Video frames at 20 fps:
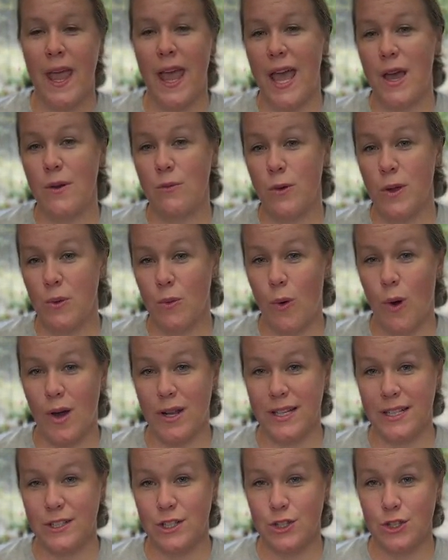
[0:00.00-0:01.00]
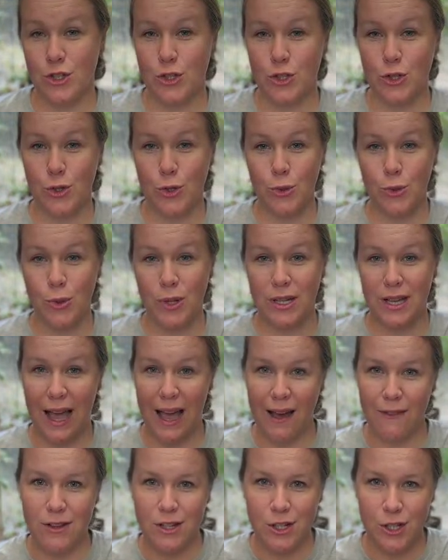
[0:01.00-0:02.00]
And we wanted to
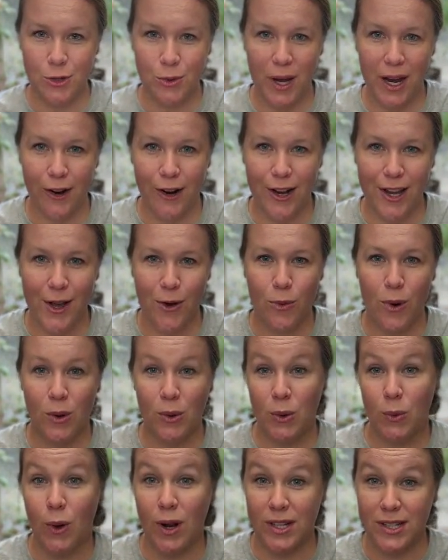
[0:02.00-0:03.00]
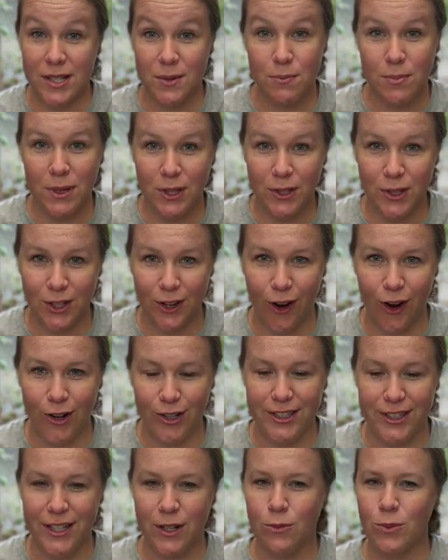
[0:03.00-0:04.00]
have a new area where we wanted to build a
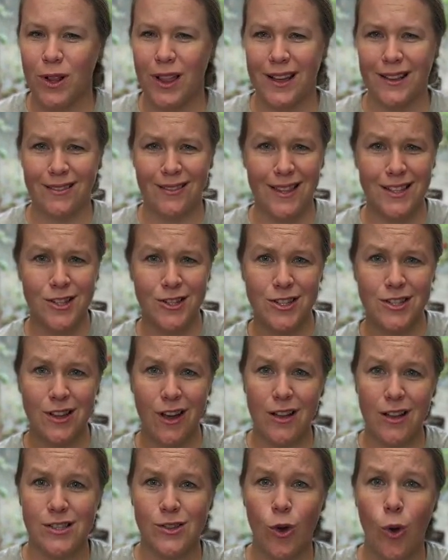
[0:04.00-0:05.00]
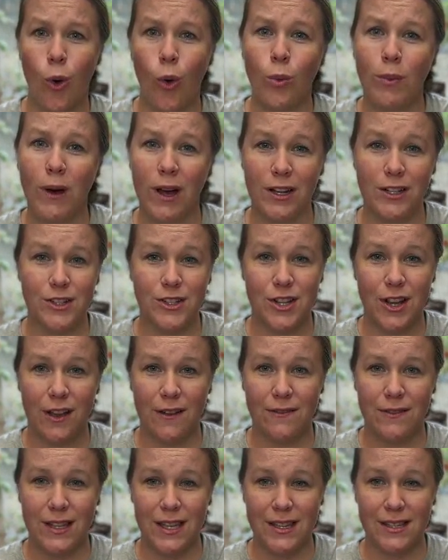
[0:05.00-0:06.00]
garden. And we're like, let's just toss a whole bunch
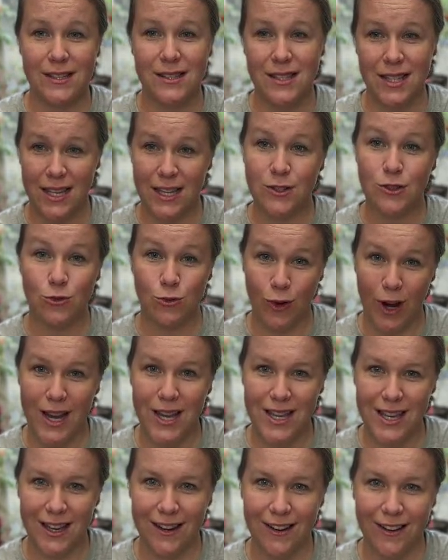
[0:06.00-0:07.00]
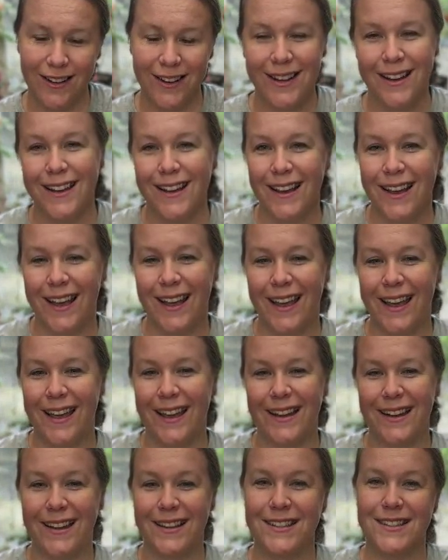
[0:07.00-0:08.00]
of these seeds right here
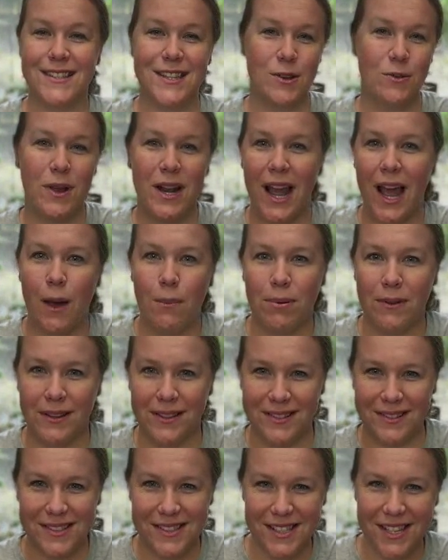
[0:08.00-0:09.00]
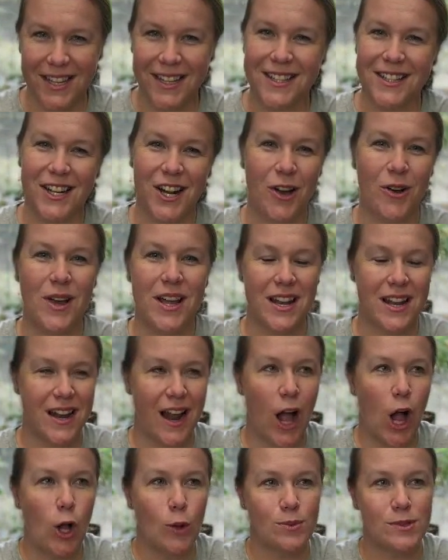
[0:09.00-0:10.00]
and see what happens, you know, and it
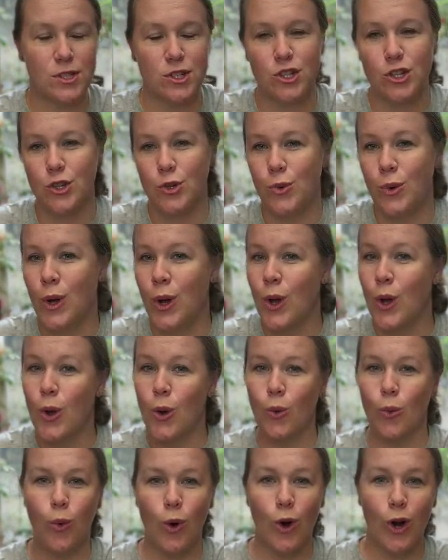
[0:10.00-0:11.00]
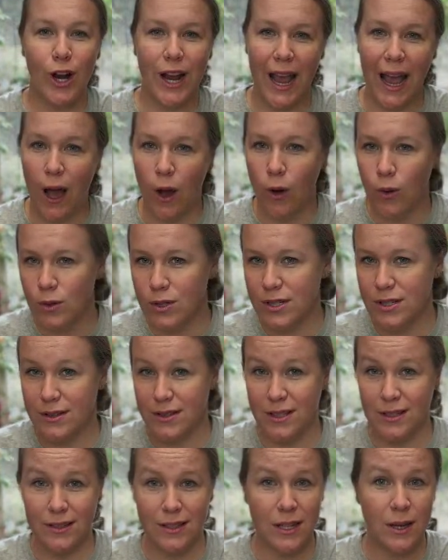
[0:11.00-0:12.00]
helps to work out
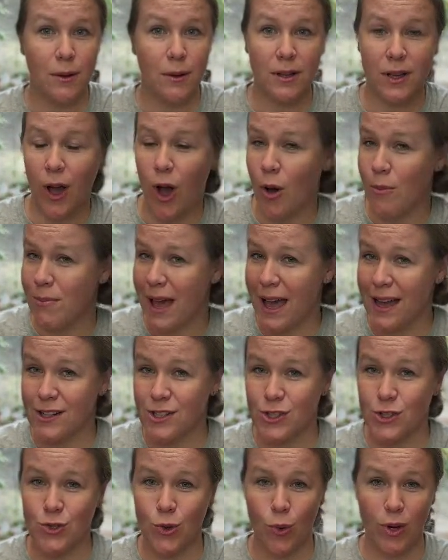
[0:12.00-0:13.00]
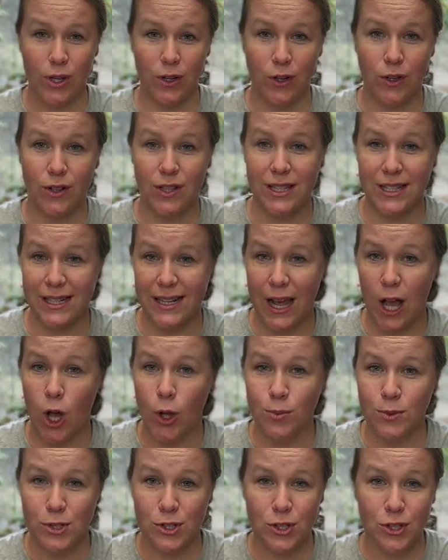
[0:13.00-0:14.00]
the compact soil, and it
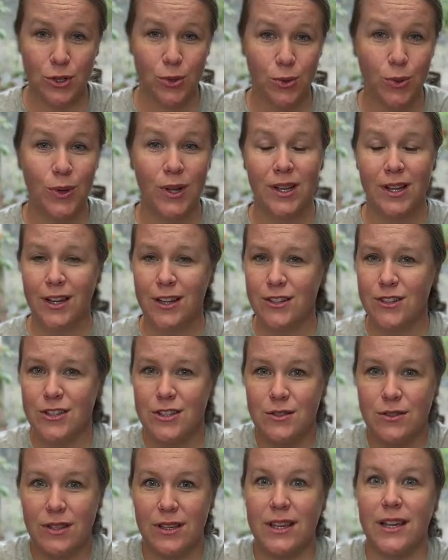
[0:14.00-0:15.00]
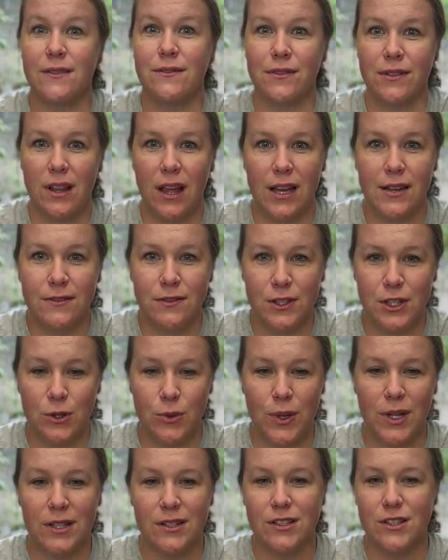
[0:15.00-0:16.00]
helps to just give life to it.